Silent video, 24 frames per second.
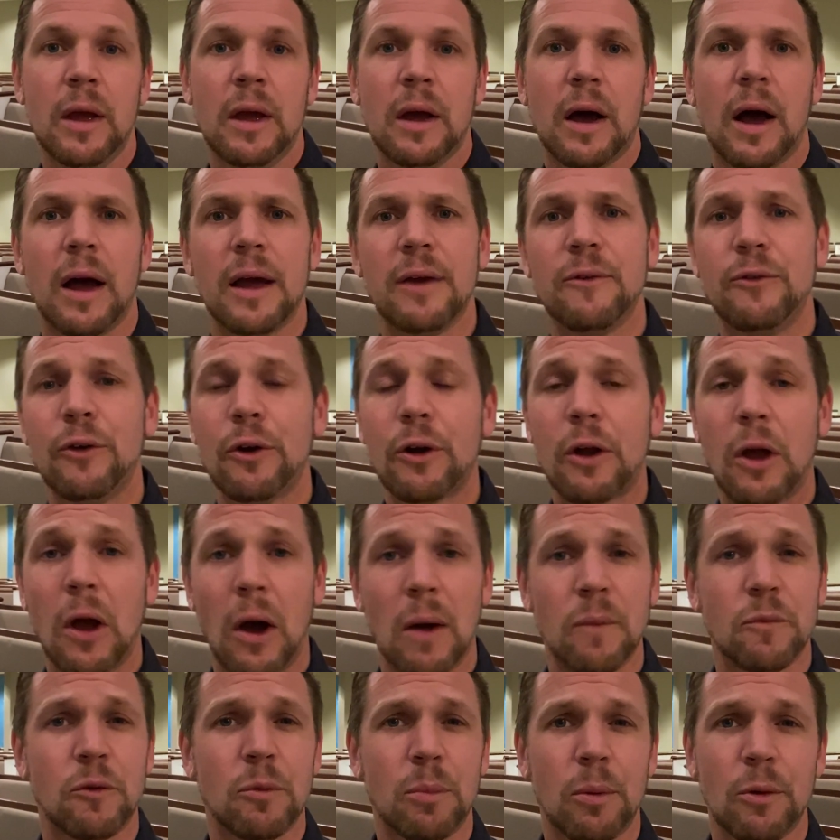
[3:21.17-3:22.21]
If you're
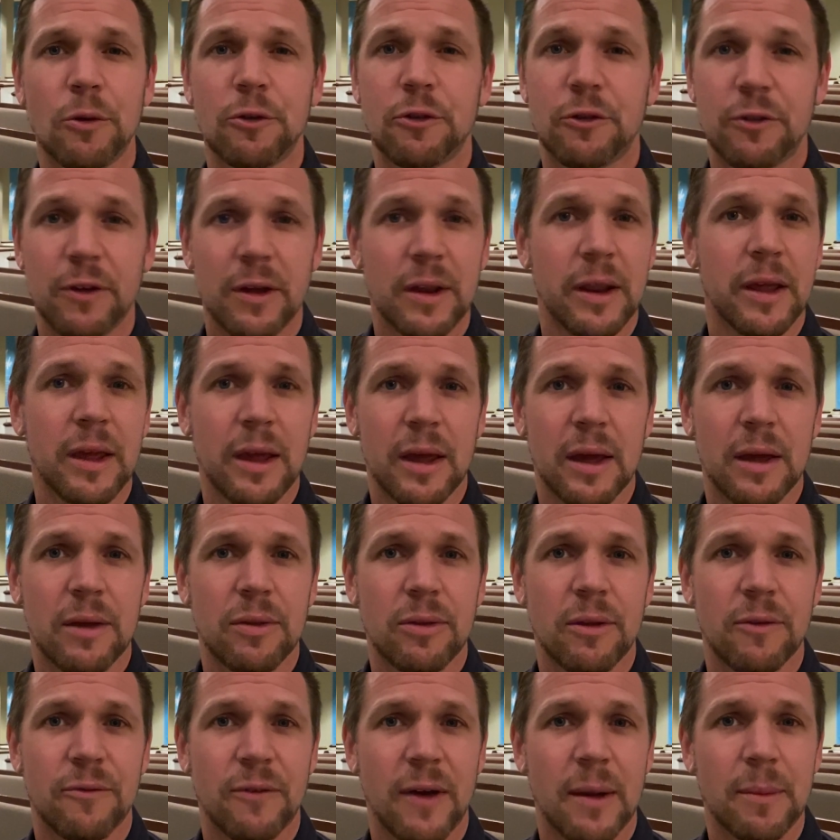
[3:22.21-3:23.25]
comfortable sitting in
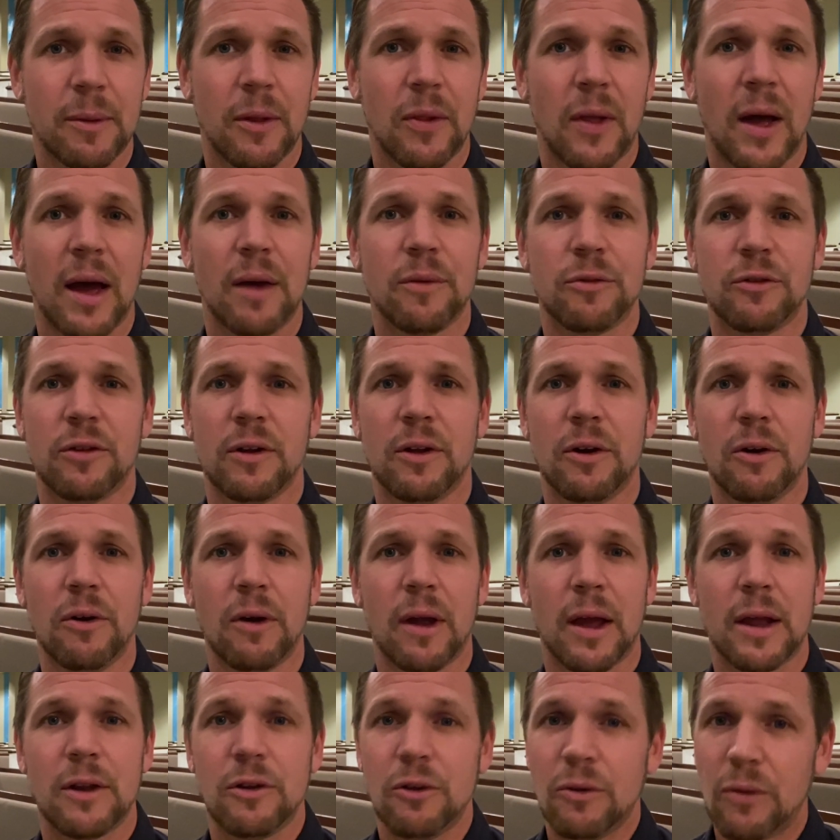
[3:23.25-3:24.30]
the Family Life Center
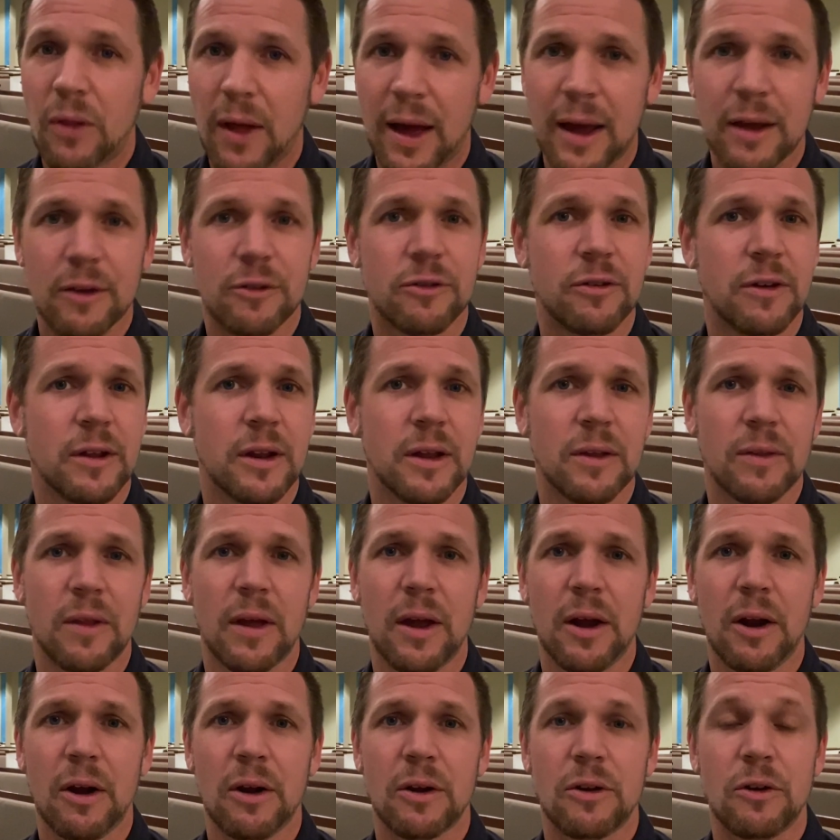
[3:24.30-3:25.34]
and you like sitting
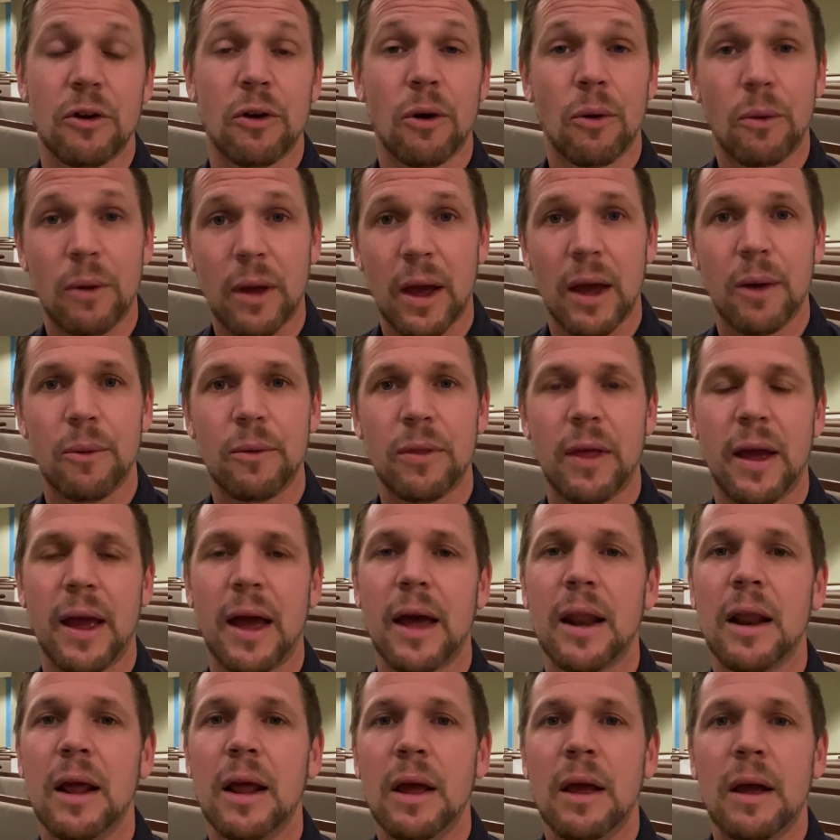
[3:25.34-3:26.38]
there and you're okay with that,